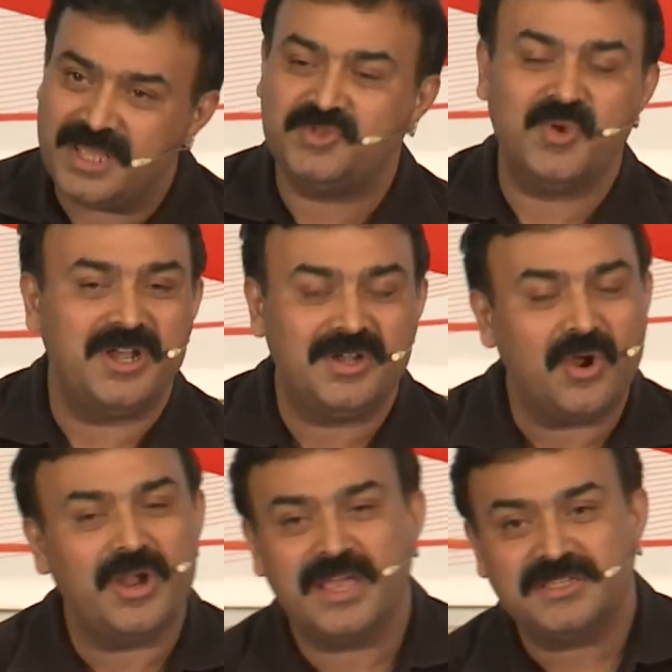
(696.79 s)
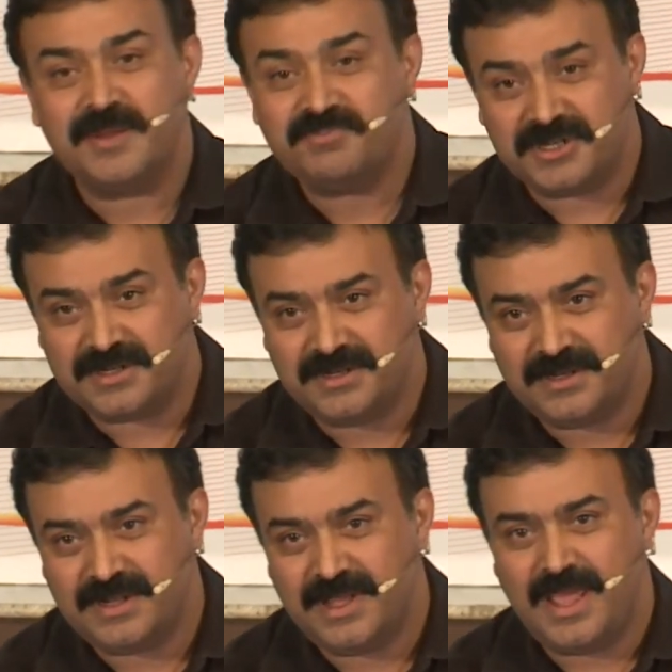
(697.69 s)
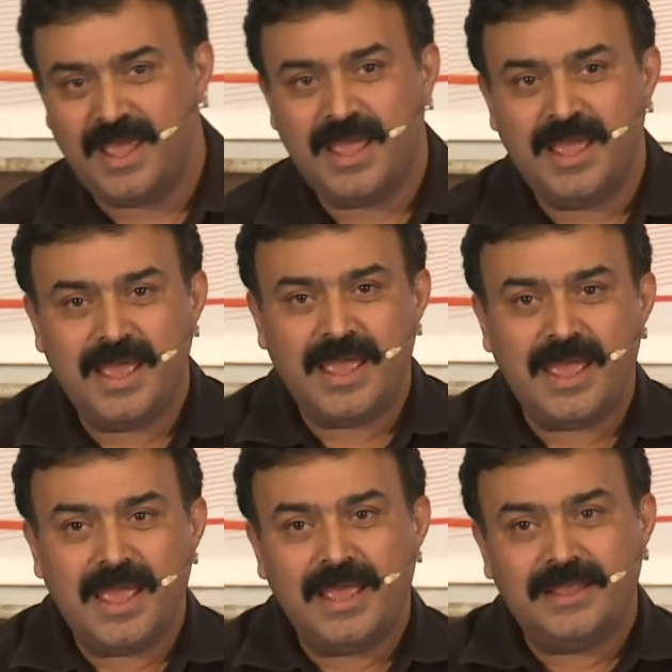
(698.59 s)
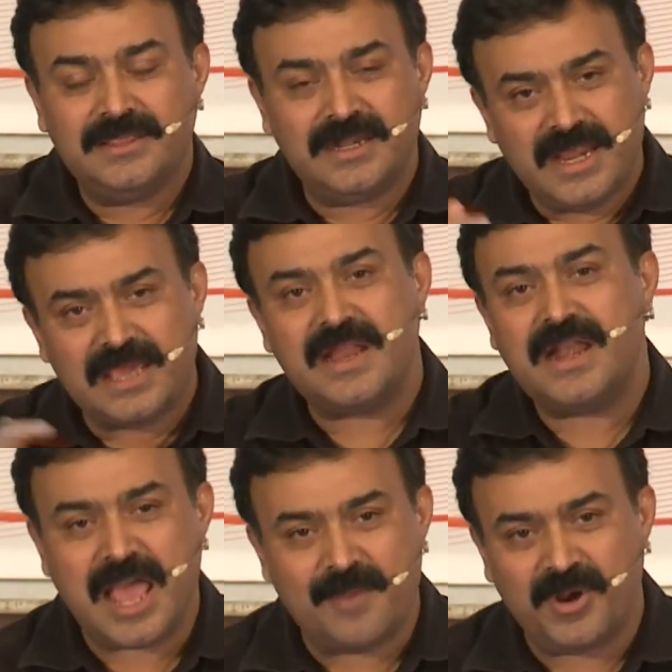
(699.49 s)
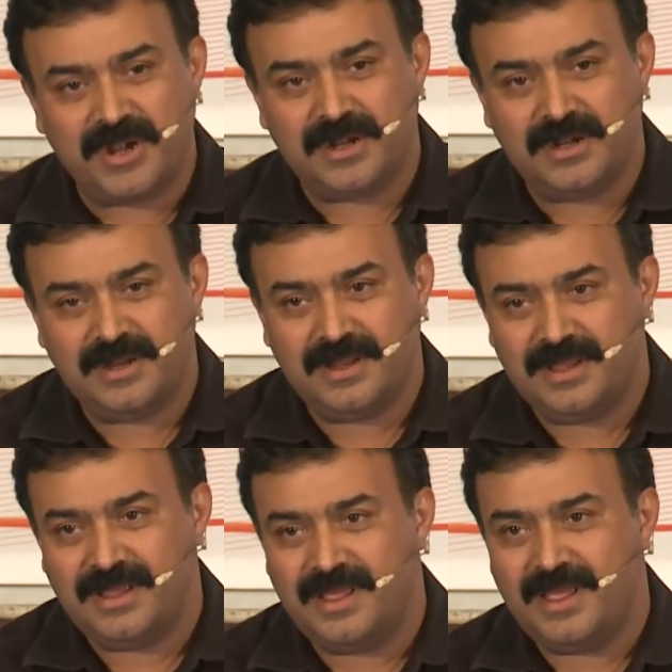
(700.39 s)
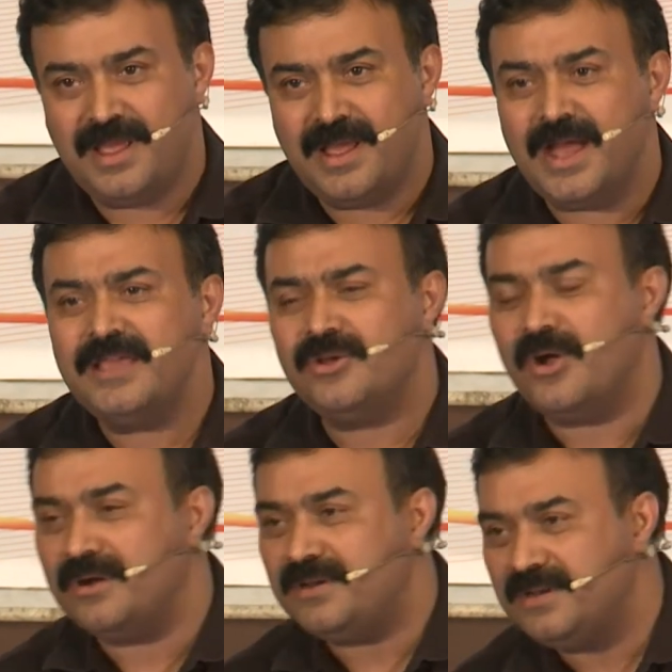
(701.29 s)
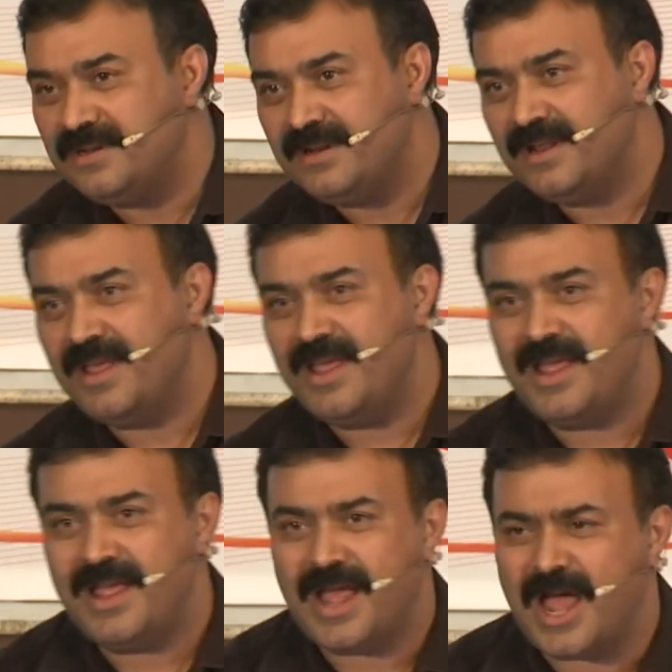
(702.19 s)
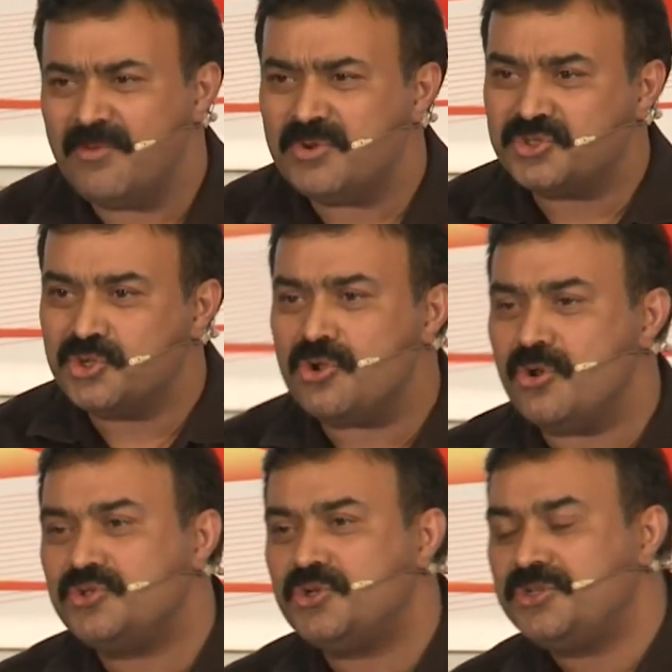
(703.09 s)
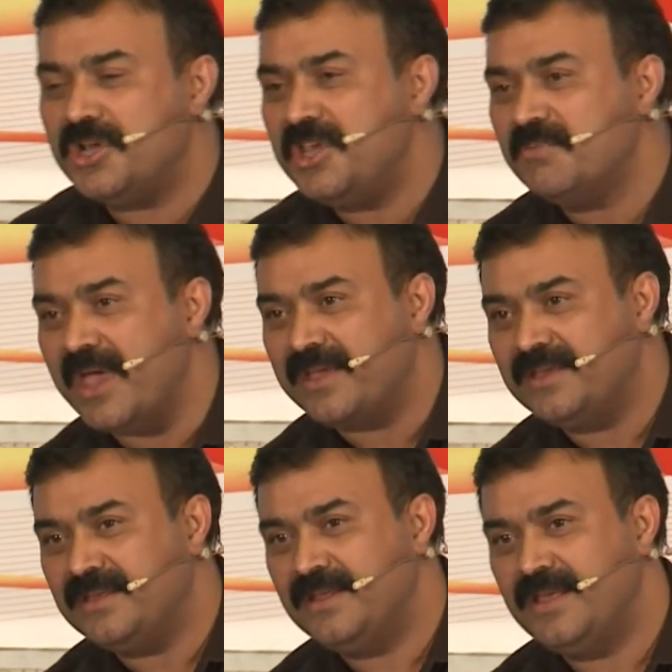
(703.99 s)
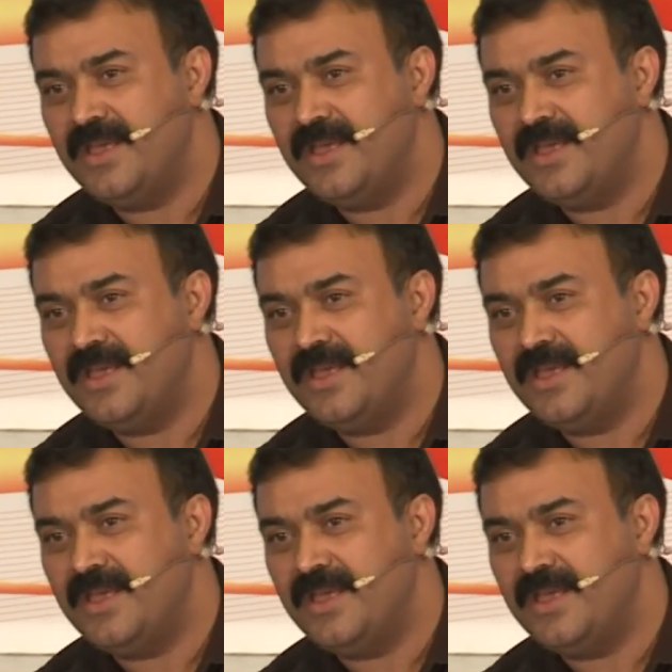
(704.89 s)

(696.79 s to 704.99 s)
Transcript: That's where it got accepted. The day that happened, I thought, I was so close to turning back.